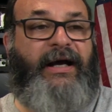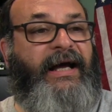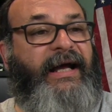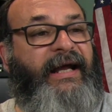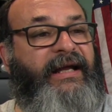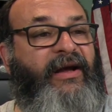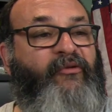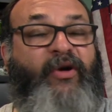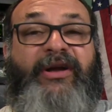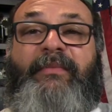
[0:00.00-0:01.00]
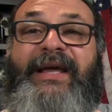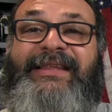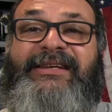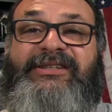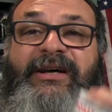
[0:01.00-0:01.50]
I
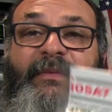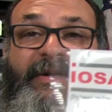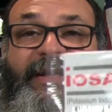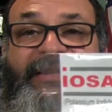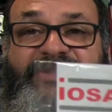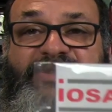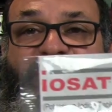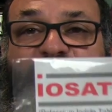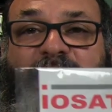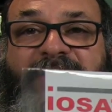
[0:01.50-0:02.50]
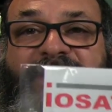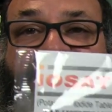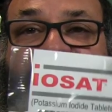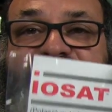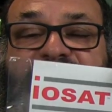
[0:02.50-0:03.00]
recommend this company. This is the one that's
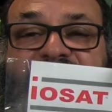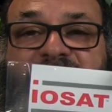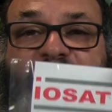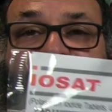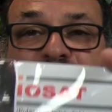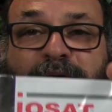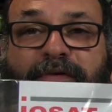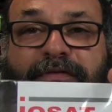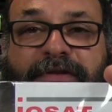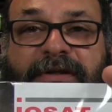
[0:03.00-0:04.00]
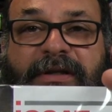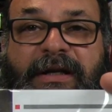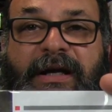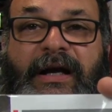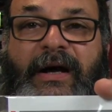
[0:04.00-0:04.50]
FDA approved,
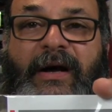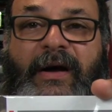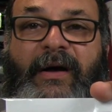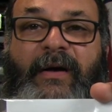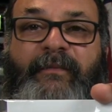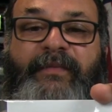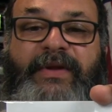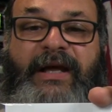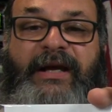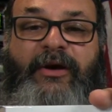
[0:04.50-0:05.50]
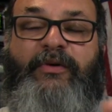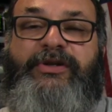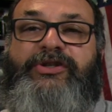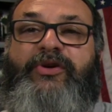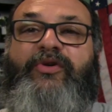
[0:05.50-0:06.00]
and I
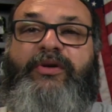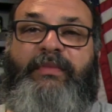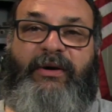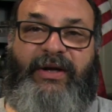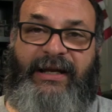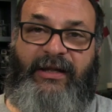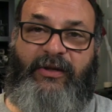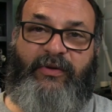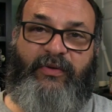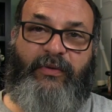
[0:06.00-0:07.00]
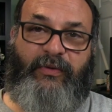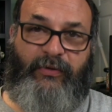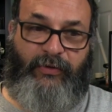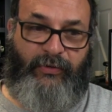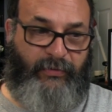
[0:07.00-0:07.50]
always talk about getting your
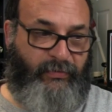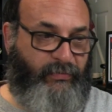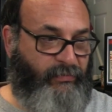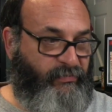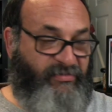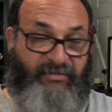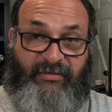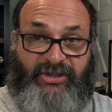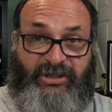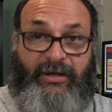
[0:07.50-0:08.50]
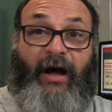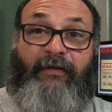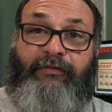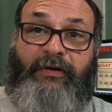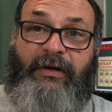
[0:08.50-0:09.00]

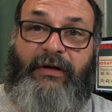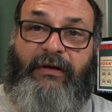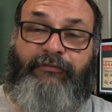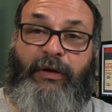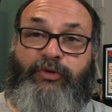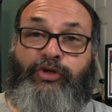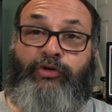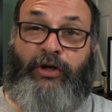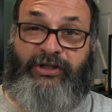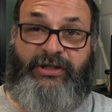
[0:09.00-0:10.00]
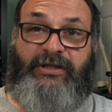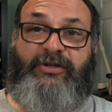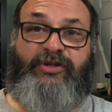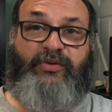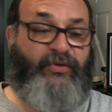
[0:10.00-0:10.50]
stuff from trusted
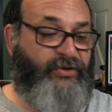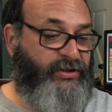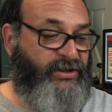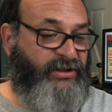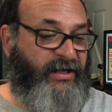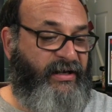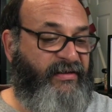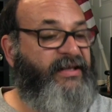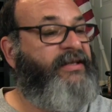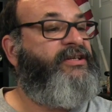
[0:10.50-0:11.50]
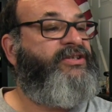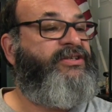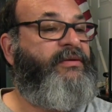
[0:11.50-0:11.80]
sources, and I think this